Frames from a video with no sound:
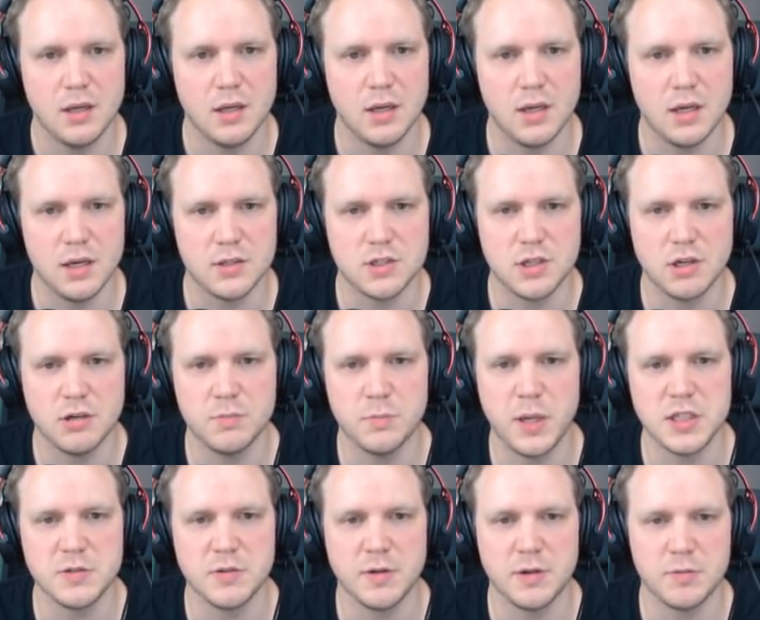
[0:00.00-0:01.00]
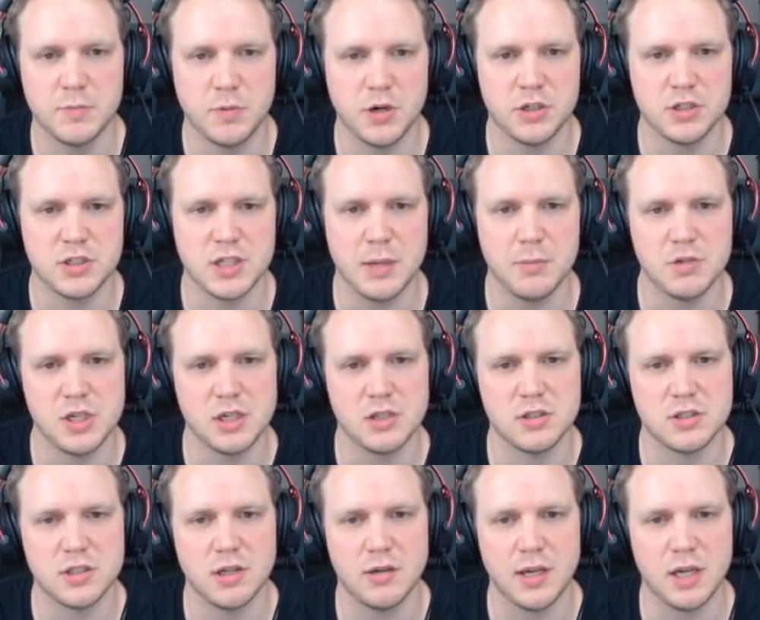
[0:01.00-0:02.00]
Uh, so Pace of Brush, damaging
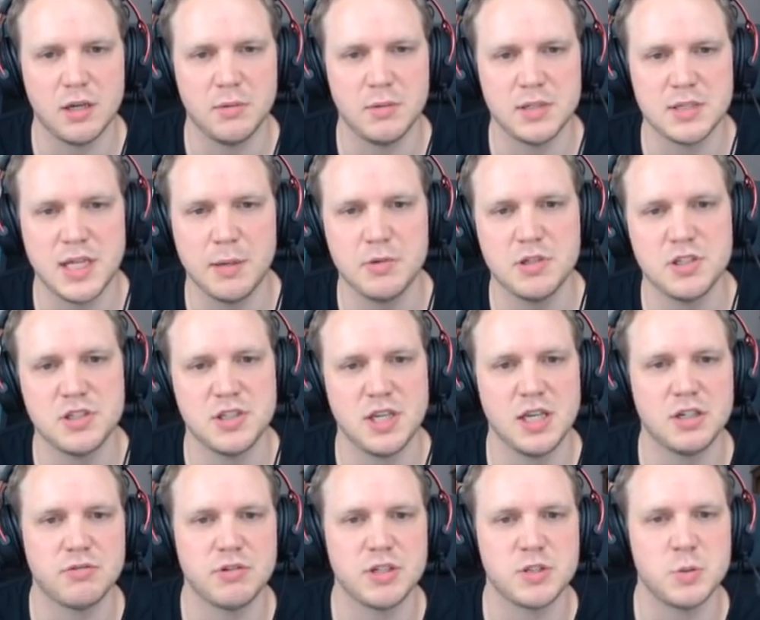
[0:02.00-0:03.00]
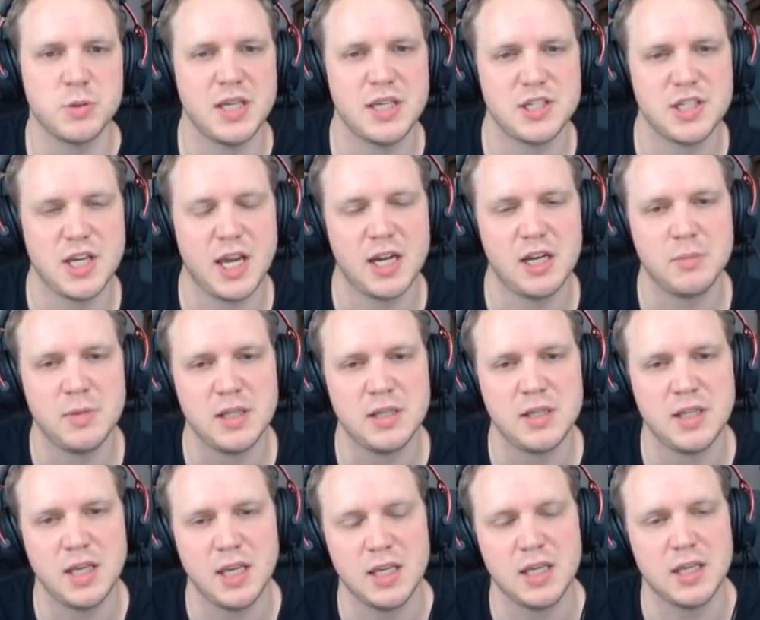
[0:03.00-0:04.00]
and slowing enemies. Damage is increased with each enemy
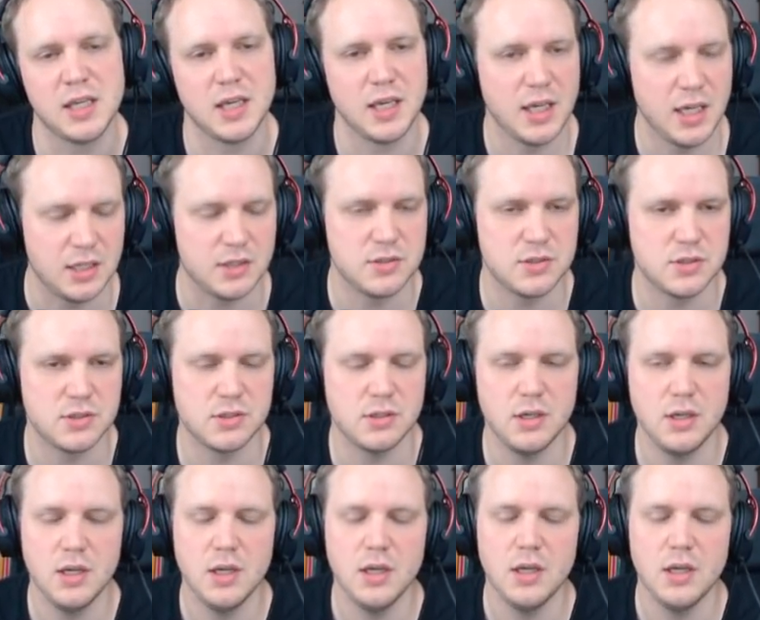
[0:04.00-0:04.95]
the ink hits.